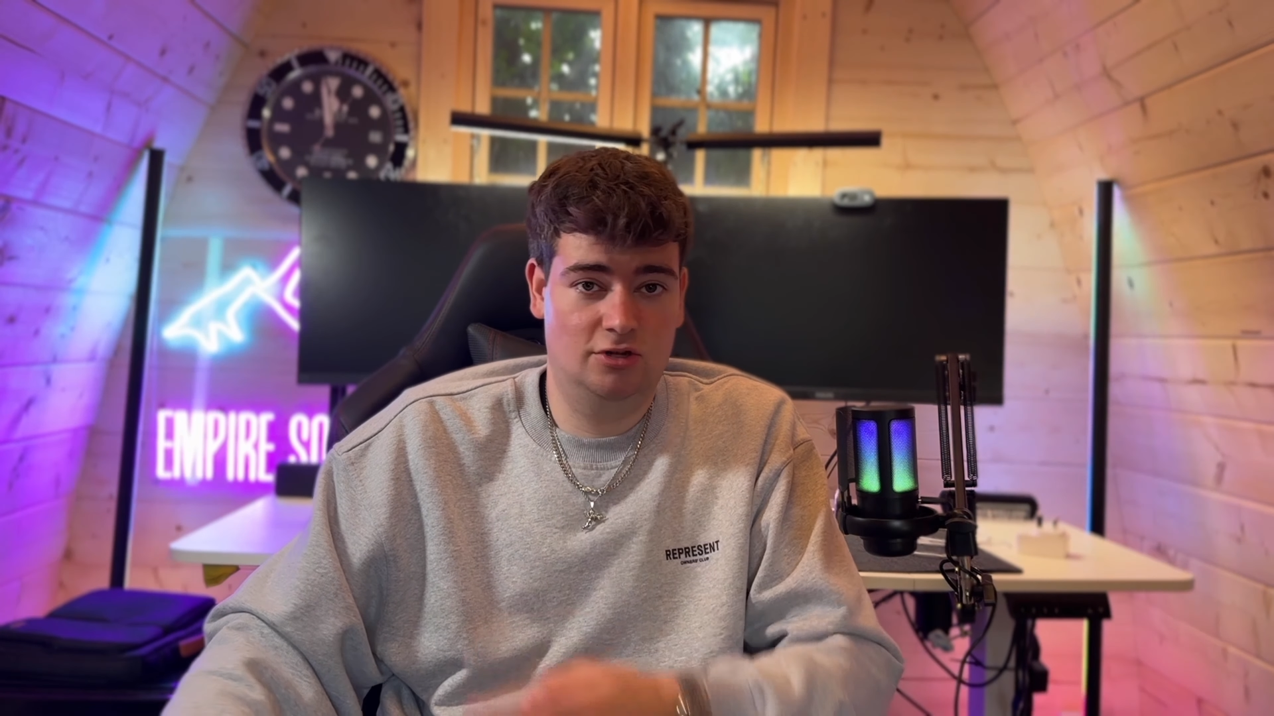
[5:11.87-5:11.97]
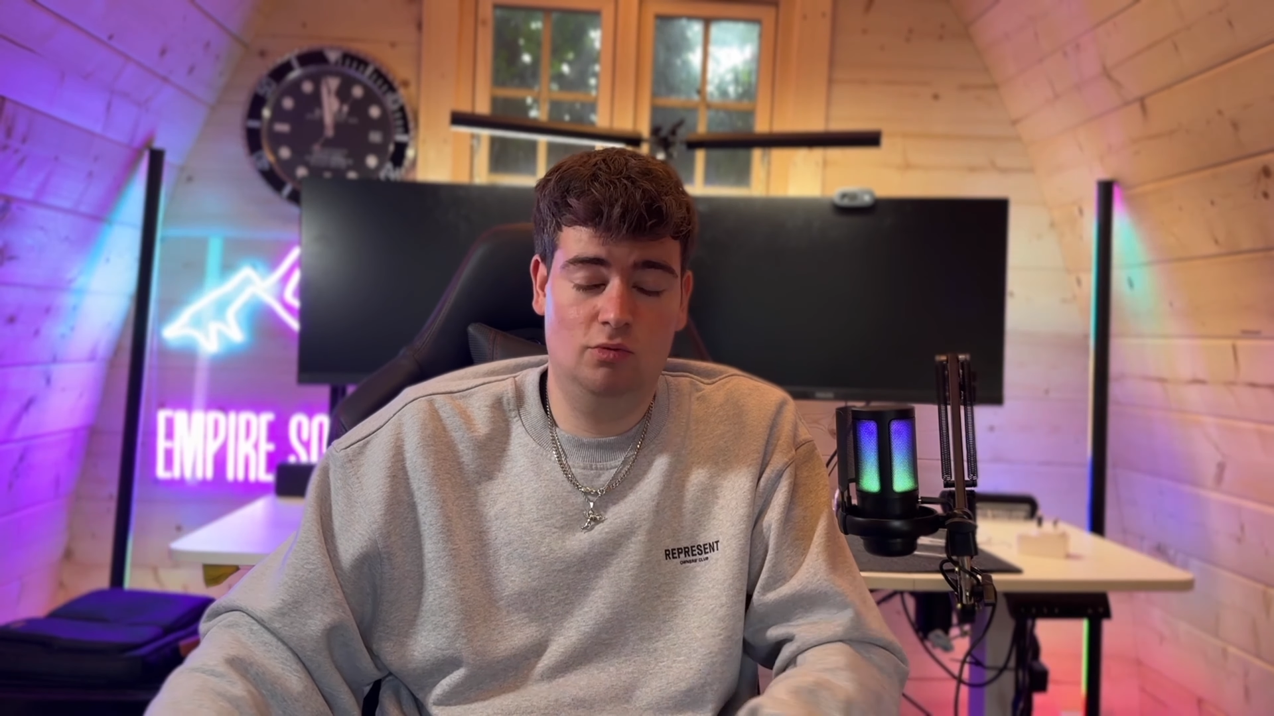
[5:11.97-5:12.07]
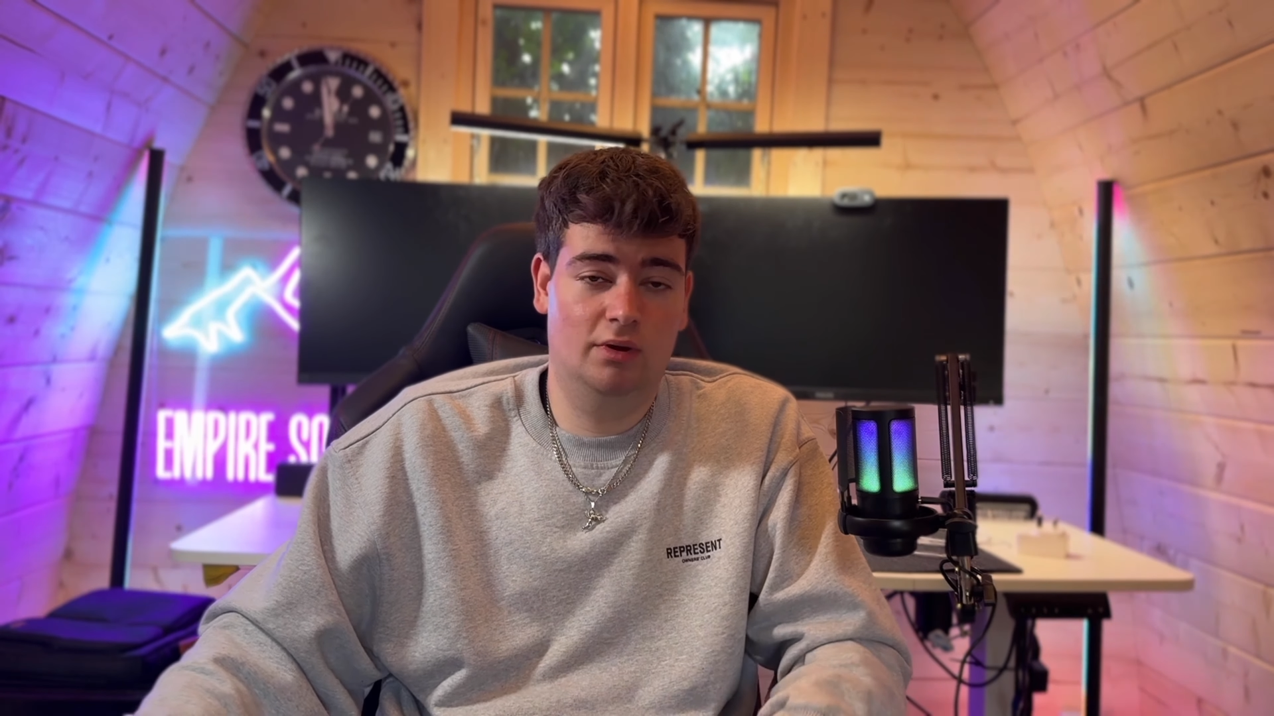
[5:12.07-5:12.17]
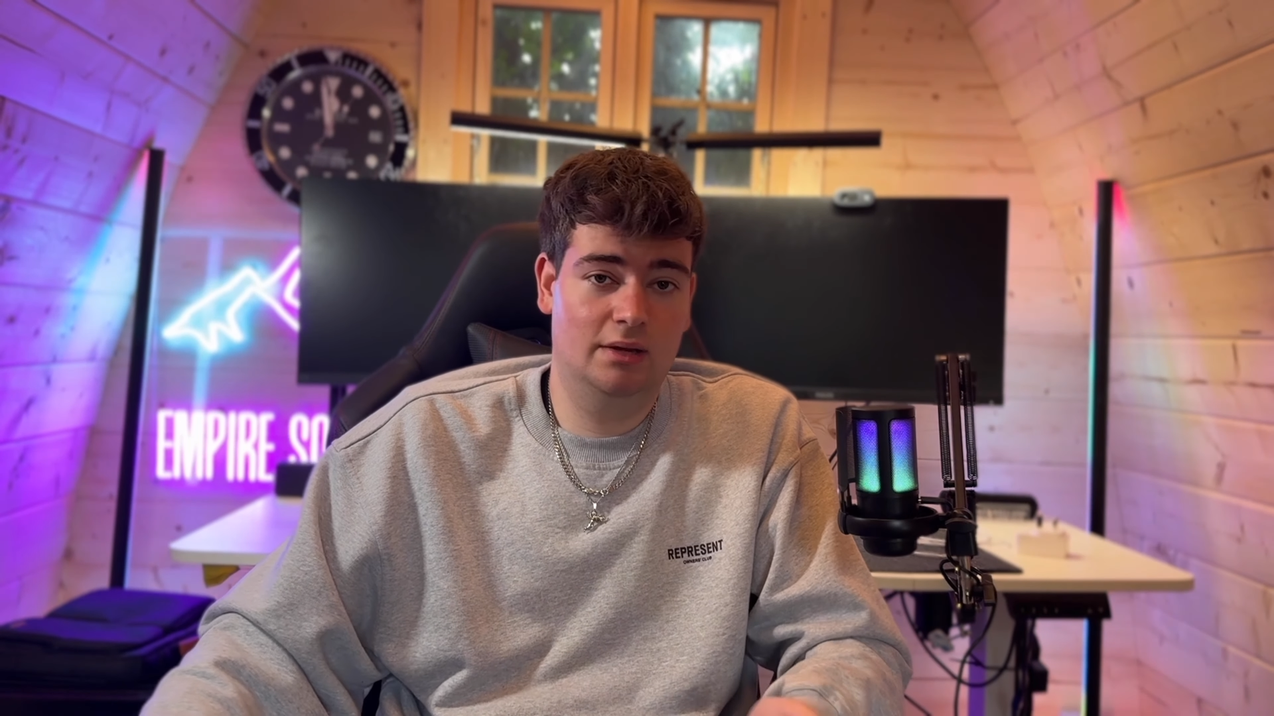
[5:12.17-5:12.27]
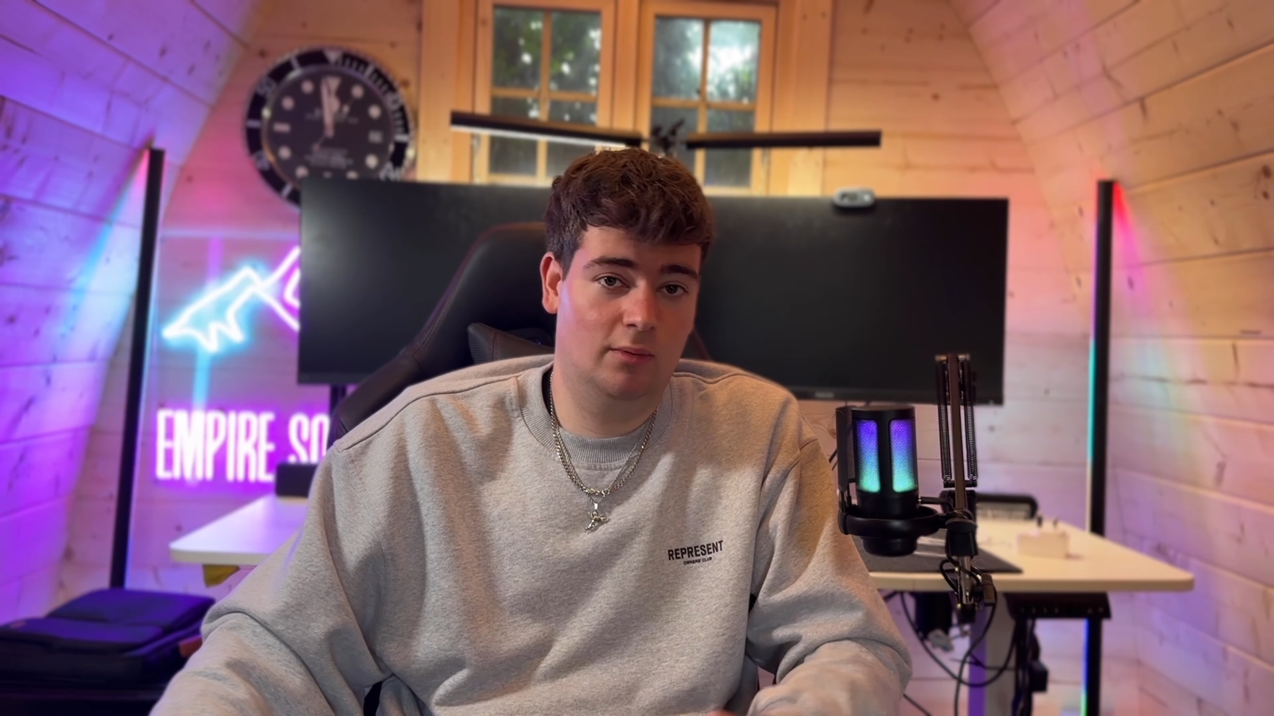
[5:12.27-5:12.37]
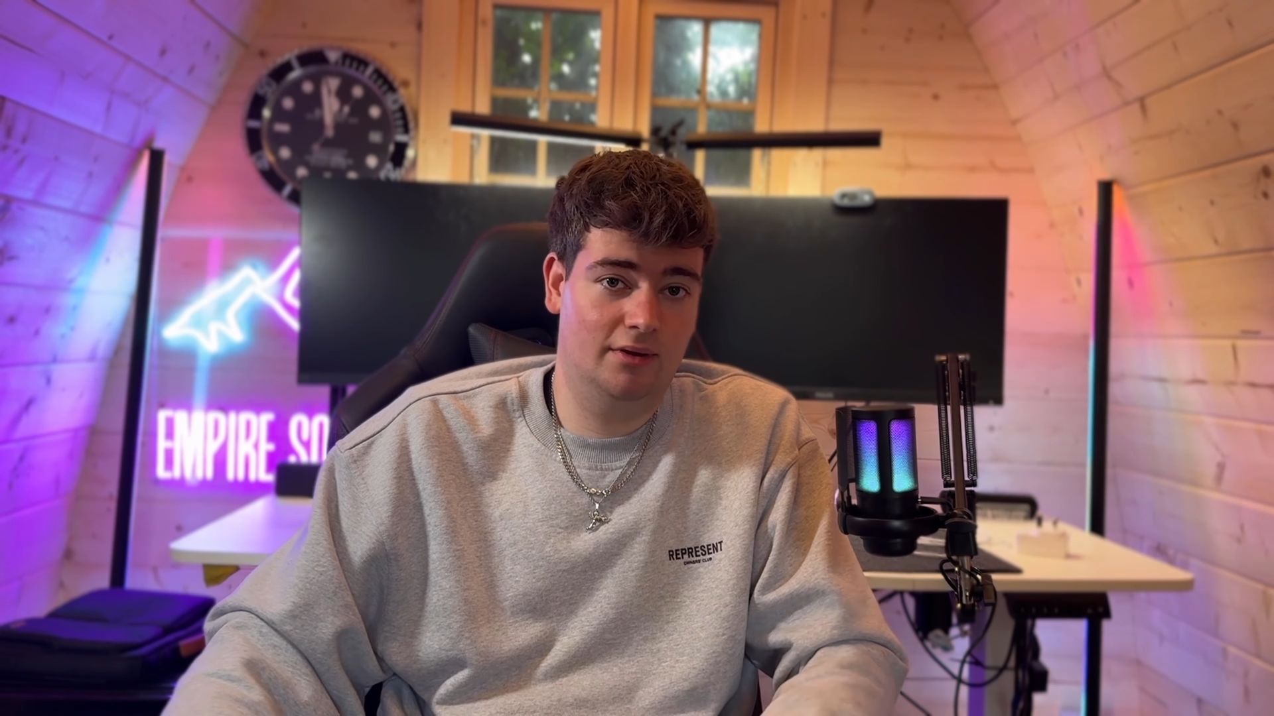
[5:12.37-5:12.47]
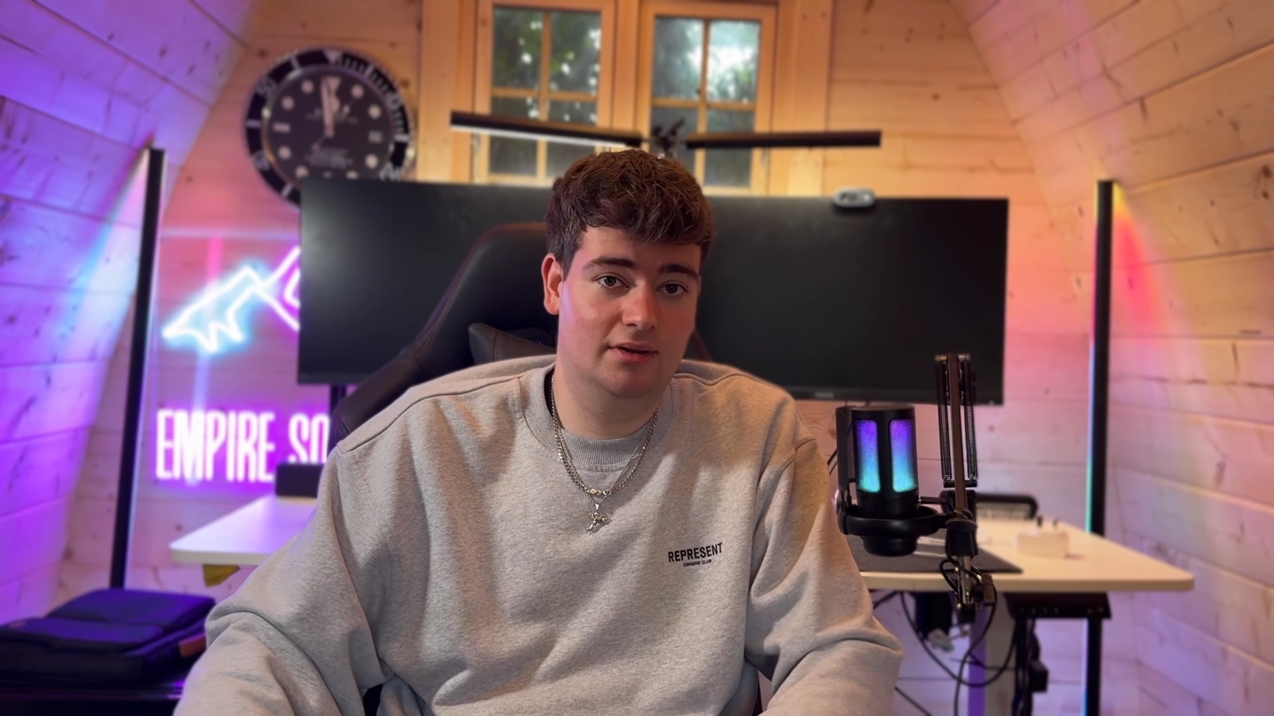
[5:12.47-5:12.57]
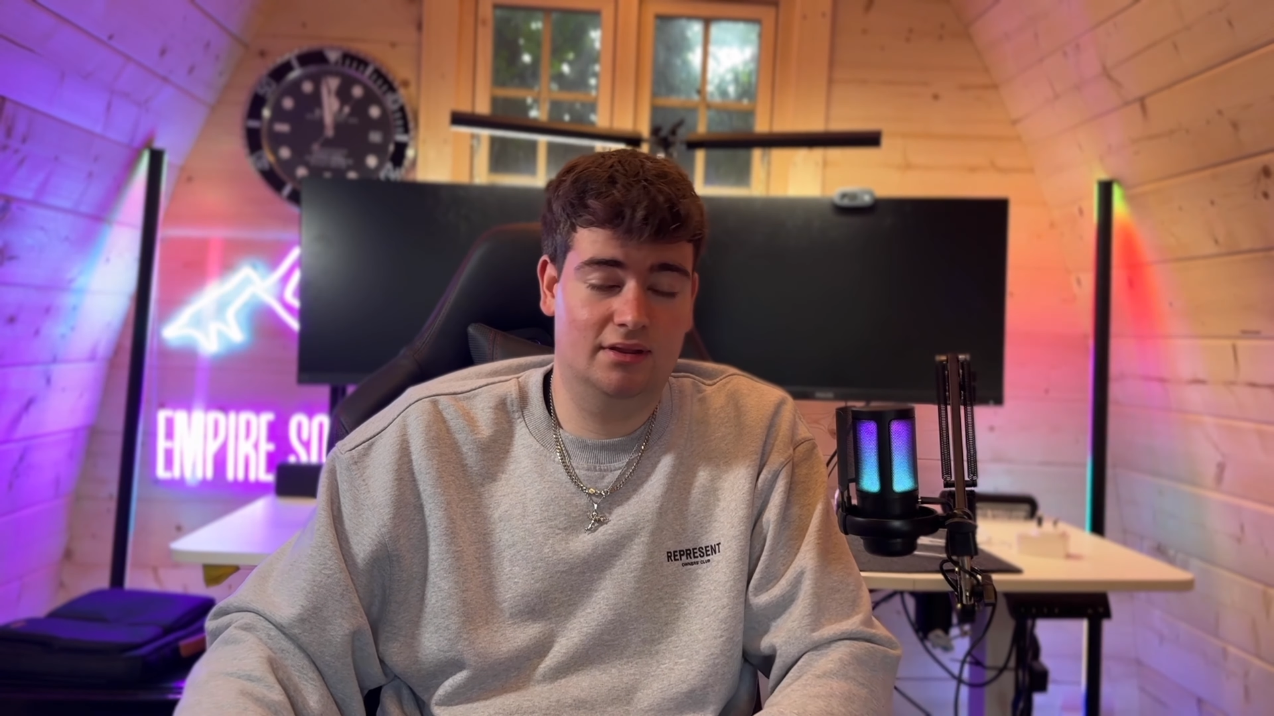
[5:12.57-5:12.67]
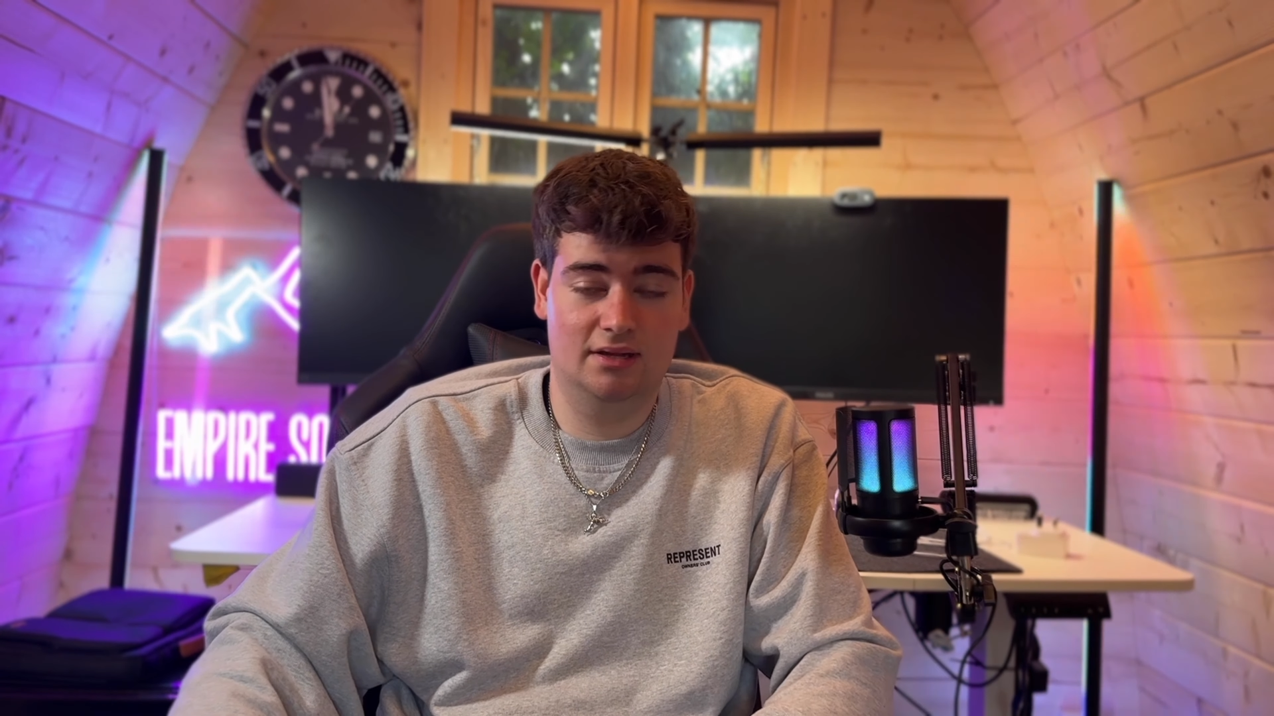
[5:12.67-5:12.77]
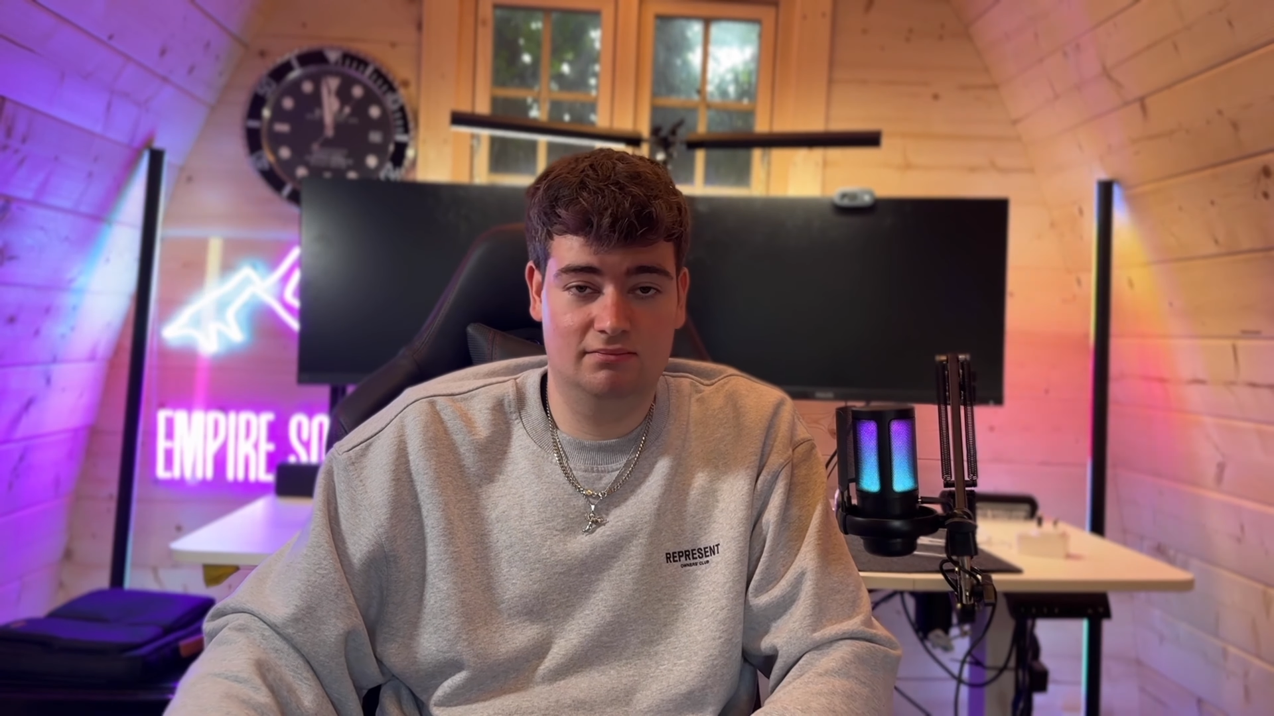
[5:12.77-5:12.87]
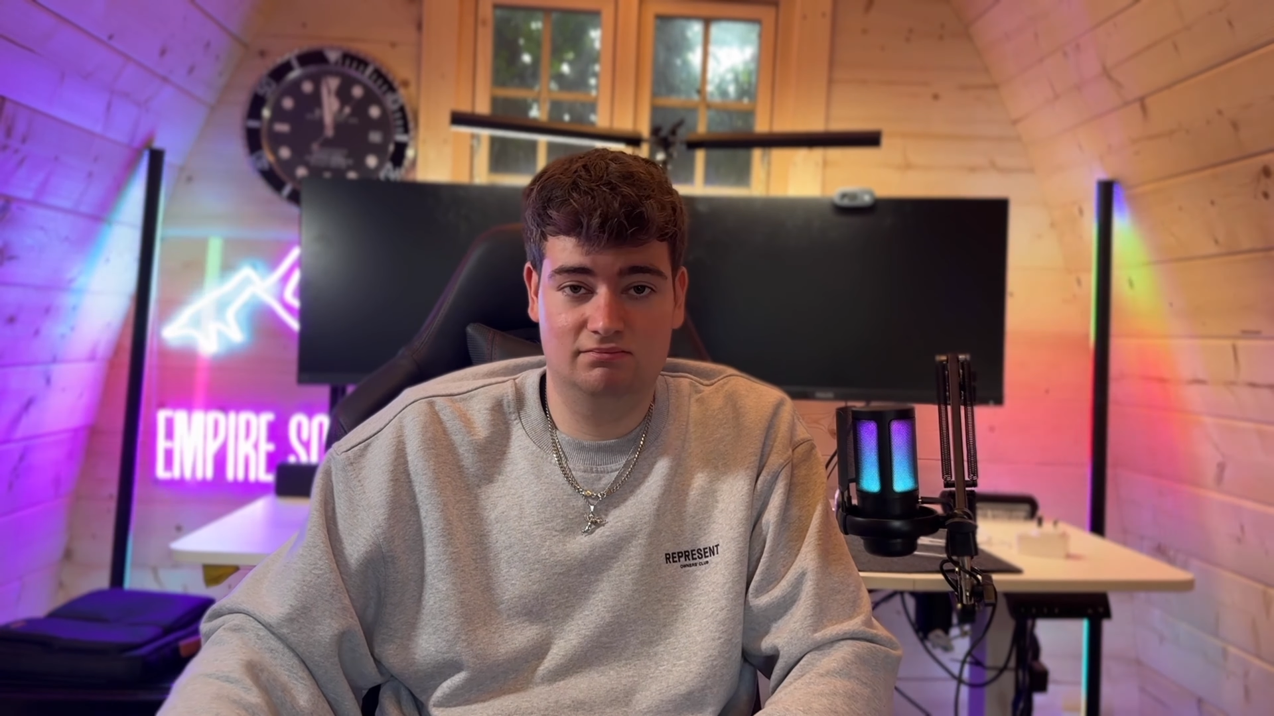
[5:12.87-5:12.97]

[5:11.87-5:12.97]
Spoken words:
do what he wants and